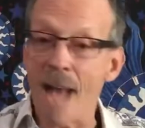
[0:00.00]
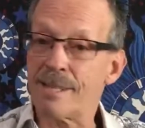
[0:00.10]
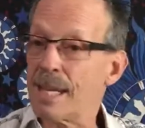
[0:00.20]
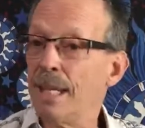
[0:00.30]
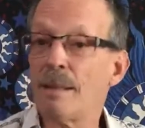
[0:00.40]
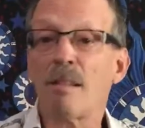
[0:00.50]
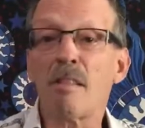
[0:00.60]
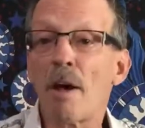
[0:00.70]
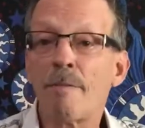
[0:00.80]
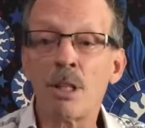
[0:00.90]
I see the
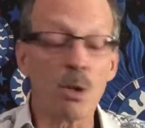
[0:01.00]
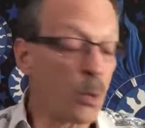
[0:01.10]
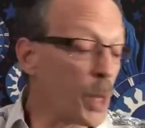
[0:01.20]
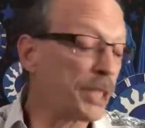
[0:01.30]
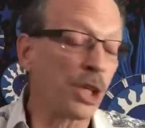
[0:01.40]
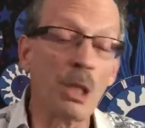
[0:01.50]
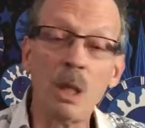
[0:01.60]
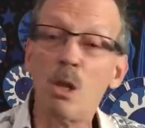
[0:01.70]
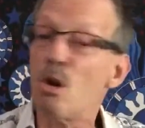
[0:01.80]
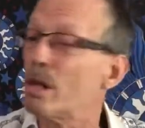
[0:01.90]
love in the way she
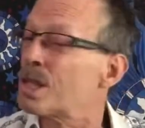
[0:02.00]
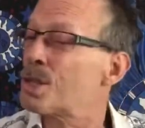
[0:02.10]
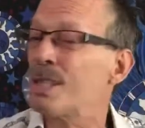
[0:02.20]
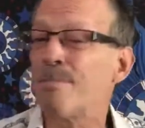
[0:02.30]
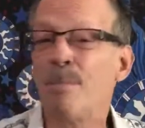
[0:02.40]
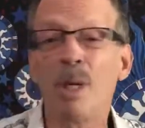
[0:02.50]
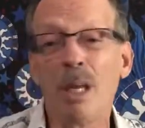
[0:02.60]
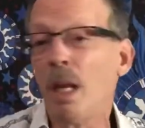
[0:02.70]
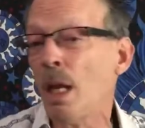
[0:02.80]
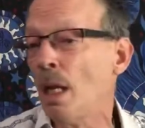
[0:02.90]
looks at
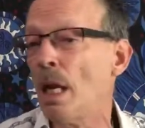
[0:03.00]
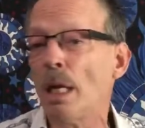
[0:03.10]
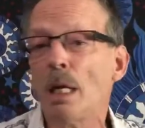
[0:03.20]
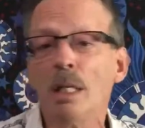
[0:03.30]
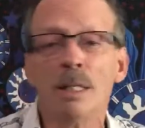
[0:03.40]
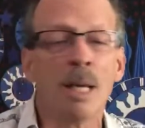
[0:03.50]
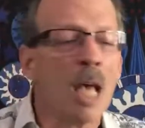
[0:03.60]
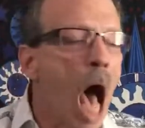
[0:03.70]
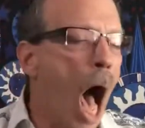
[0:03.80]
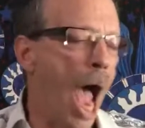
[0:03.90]
me.
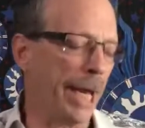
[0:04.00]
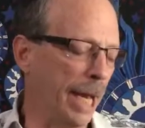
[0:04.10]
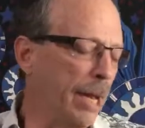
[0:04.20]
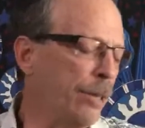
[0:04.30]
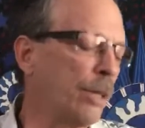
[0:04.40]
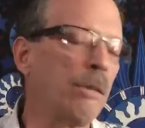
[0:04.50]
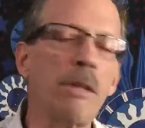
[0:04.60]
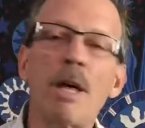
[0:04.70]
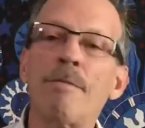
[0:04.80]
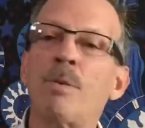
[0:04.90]
I hear the
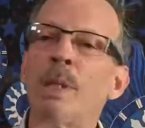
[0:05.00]
love